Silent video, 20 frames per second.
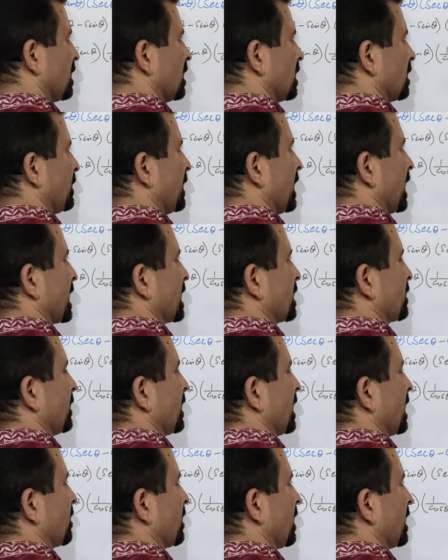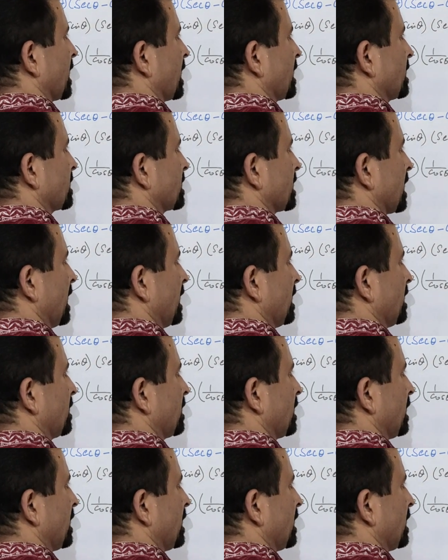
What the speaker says: third bracket we can write as sin